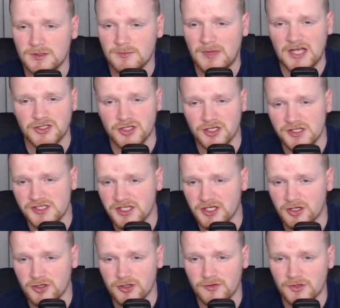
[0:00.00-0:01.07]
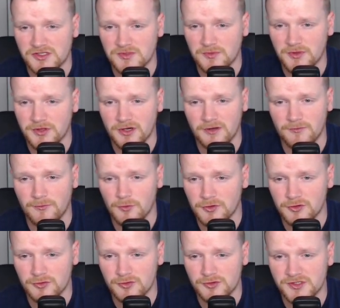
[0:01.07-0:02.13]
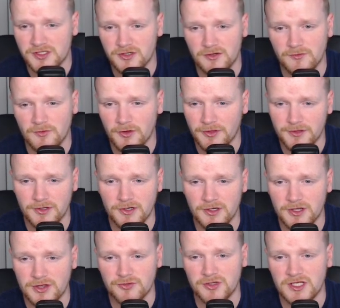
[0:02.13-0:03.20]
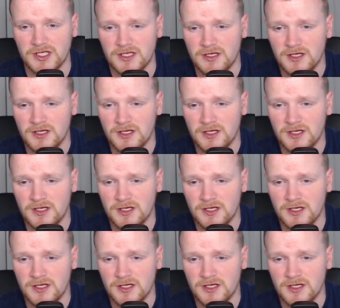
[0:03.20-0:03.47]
But as you can see here, you've got some 34-year-olds here, you've got 33,